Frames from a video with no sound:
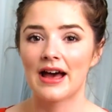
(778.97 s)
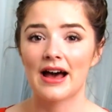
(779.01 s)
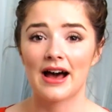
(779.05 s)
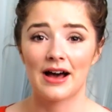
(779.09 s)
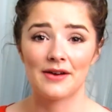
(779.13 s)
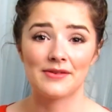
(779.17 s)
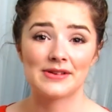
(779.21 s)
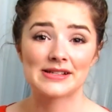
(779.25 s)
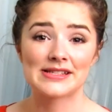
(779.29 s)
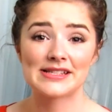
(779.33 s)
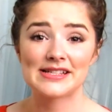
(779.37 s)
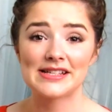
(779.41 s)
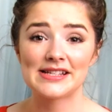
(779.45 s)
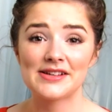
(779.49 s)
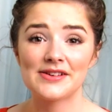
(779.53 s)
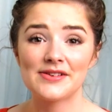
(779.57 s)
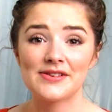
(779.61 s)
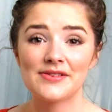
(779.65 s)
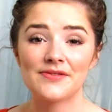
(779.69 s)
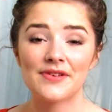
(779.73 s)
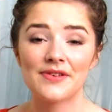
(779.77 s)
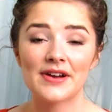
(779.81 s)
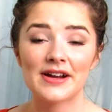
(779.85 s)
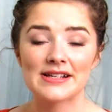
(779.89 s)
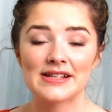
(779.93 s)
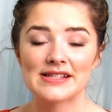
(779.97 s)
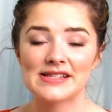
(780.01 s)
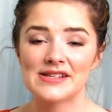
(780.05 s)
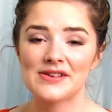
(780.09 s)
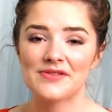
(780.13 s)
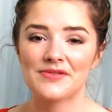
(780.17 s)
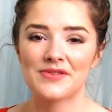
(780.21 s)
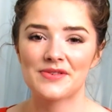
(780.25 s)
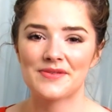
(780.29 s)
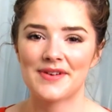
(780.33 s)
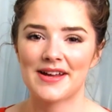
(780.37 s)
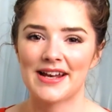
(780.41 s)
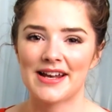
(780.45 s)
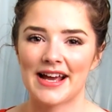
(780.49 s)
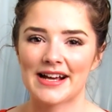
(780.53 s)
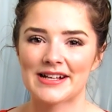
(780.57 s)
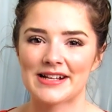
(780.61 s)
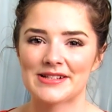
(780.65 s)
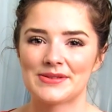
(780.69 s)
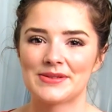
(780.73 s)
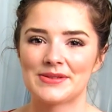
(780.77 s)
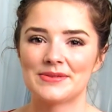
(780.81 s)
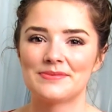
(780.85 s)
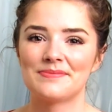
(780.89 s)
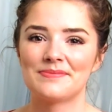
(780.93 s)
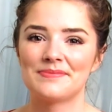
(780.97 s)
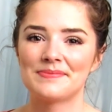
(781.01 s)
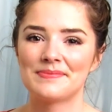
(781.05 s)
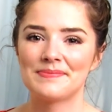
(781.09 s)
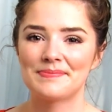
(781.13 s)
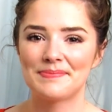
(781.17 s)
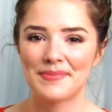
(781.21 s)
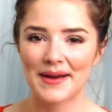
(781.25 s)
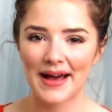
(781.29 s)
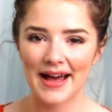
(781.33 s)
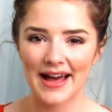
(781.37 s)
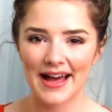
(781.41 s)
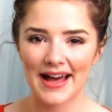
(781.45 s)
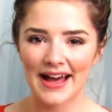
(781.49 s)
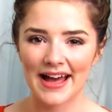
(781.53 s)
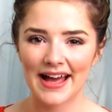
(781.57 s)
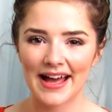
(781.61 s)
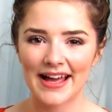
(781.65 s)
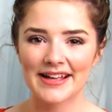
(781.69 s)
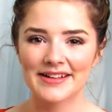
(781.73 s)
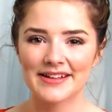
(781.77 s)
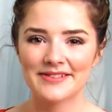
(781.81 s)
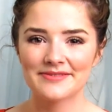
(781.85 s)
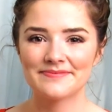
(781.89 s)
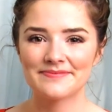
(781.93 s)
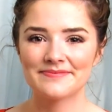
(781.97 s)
I will see you very soon for my next one. Bye!